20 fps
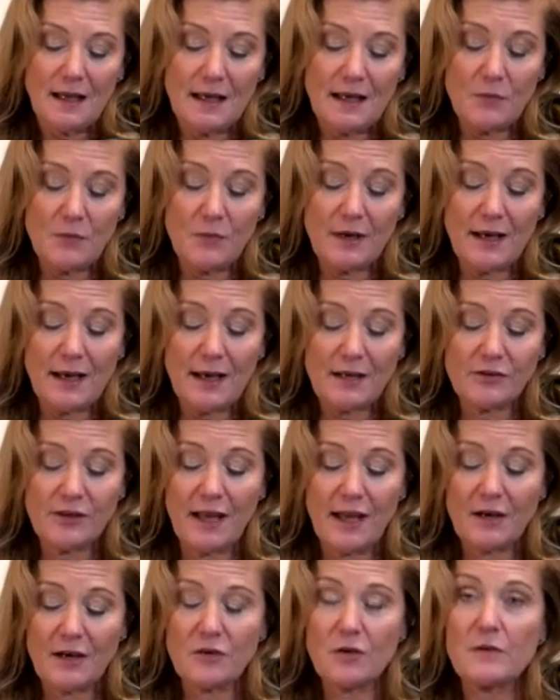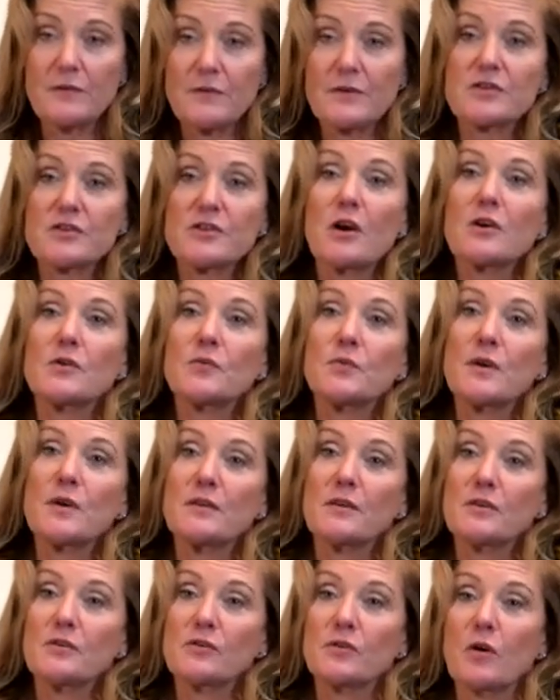And I would like to start
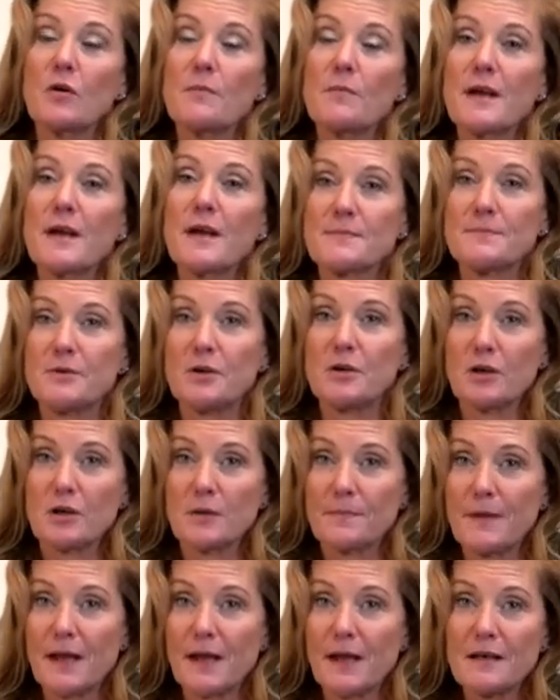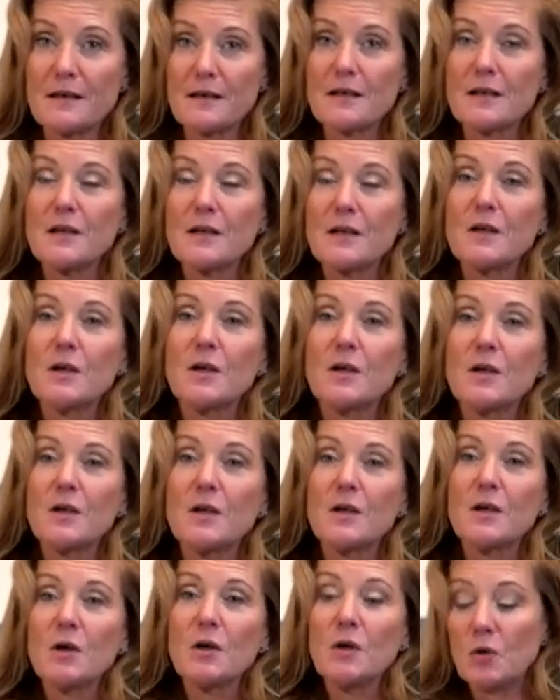with Thomas Björkman,
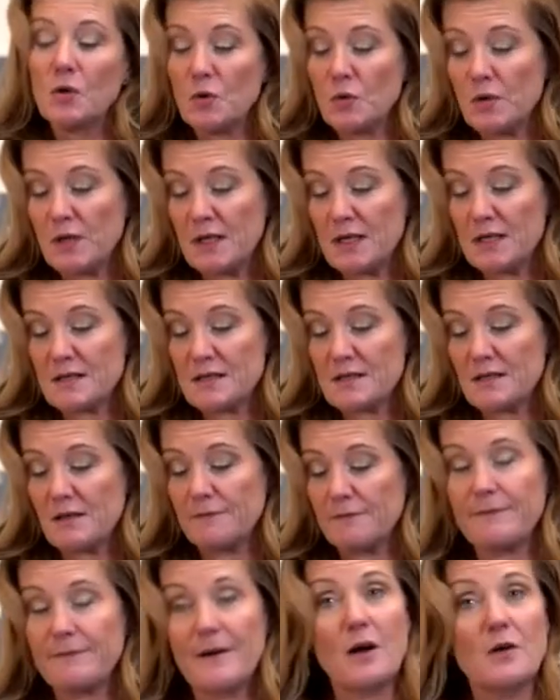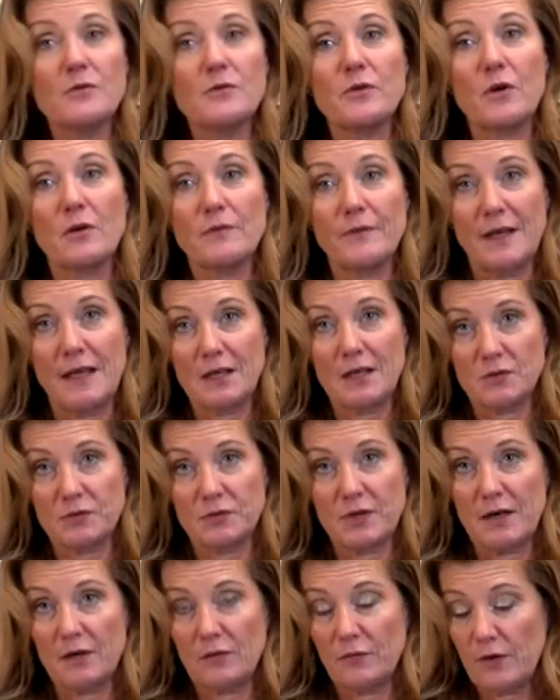who is the founder of
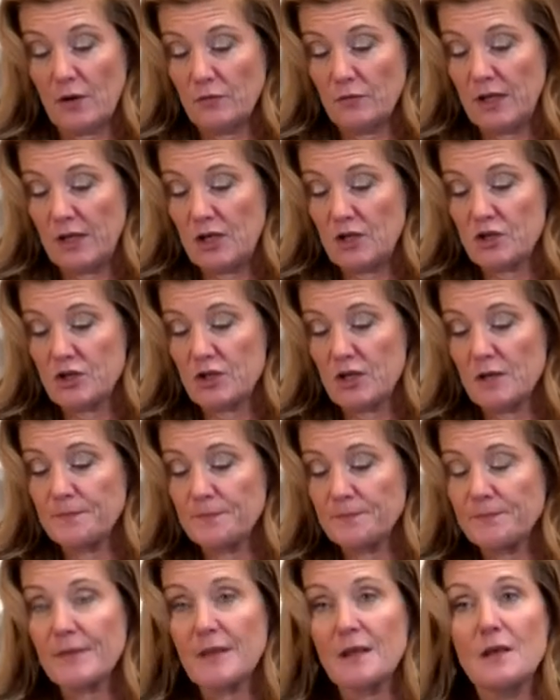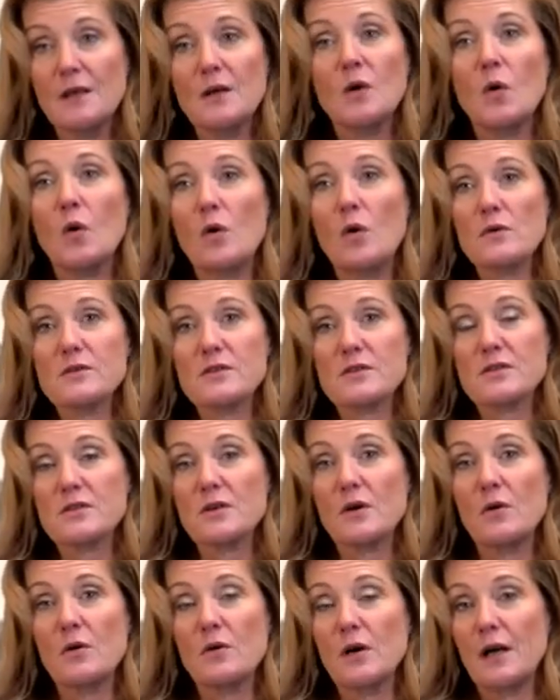Ekfärd Foundation,
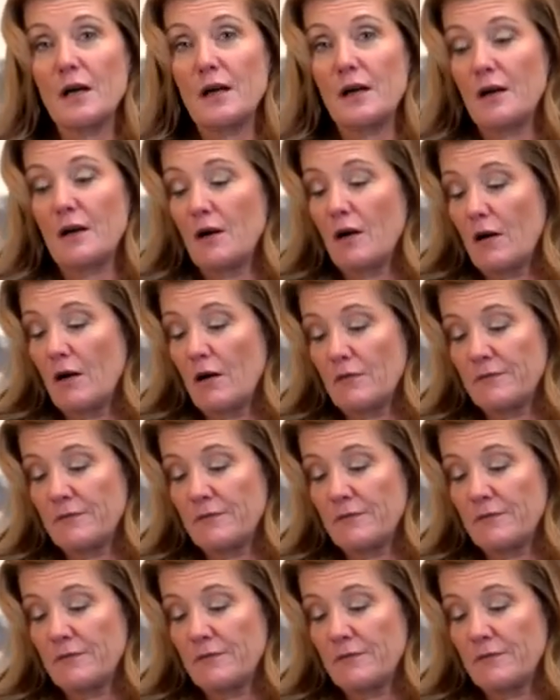also of